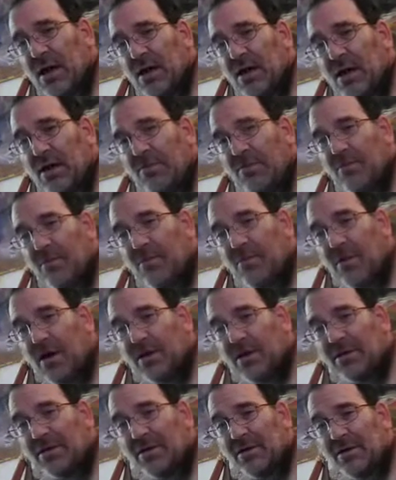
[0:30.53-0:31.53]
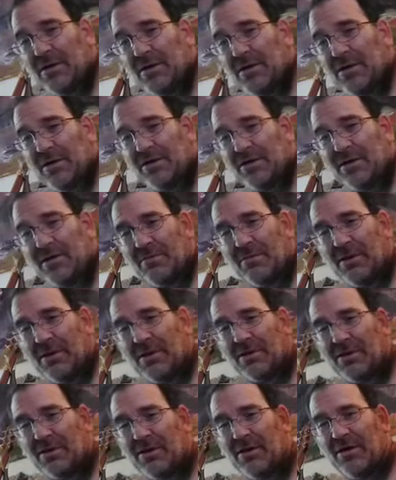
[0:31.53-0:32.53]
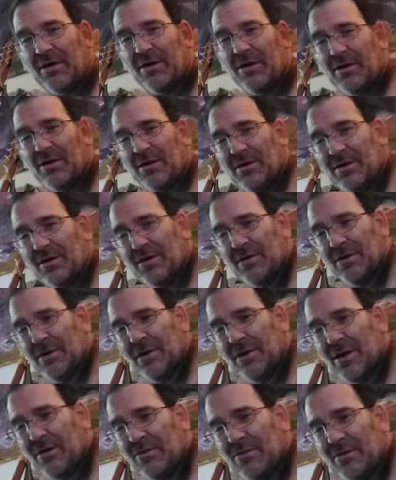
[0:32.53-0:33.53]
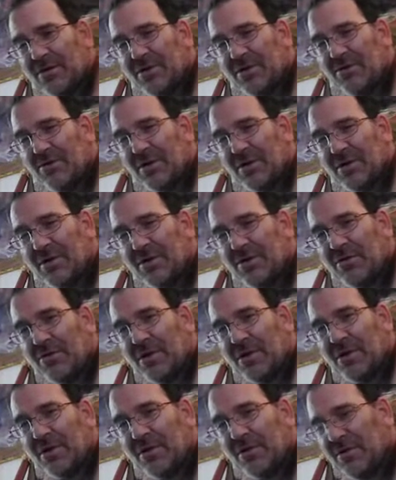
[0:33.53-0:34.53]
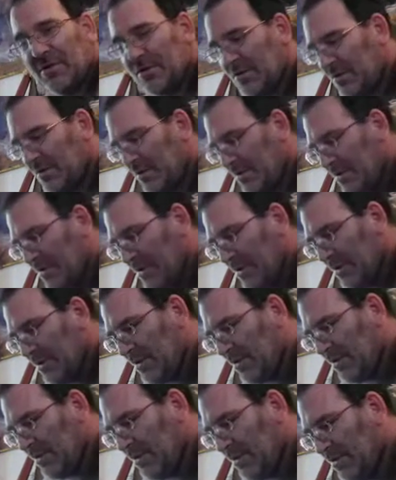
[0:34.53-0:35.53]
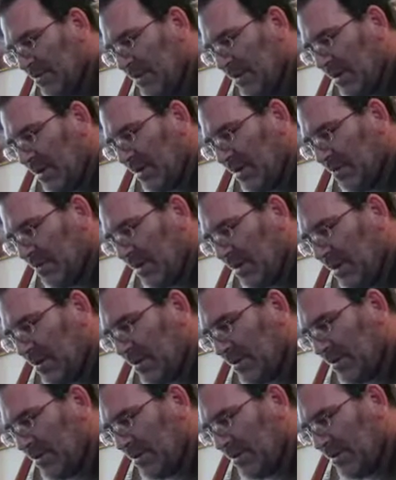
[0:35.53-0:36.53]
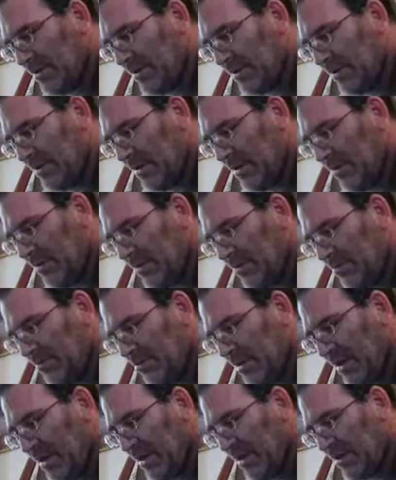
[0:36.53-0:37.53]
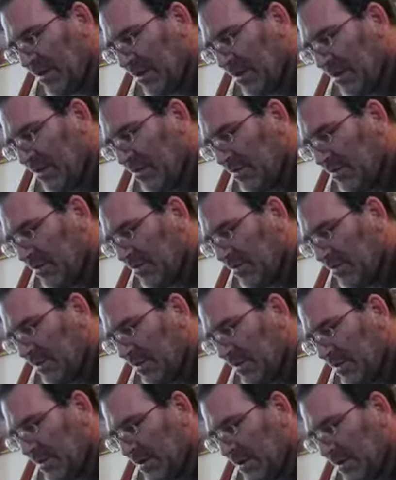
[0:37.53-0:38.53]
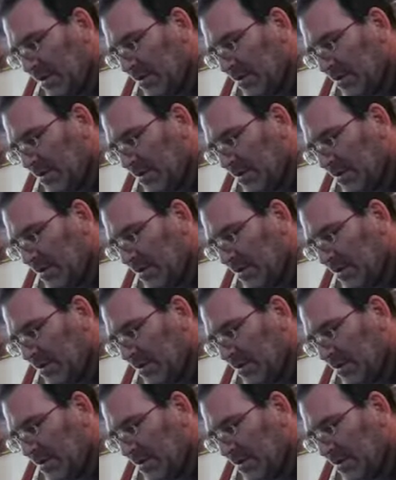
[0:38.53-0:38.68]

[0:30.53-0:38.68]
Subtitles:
Hey, we're watching. Somebody's on. I'm assuming it's Cretinous. Because nobody else watches. I was gonna play guitar, but we can talk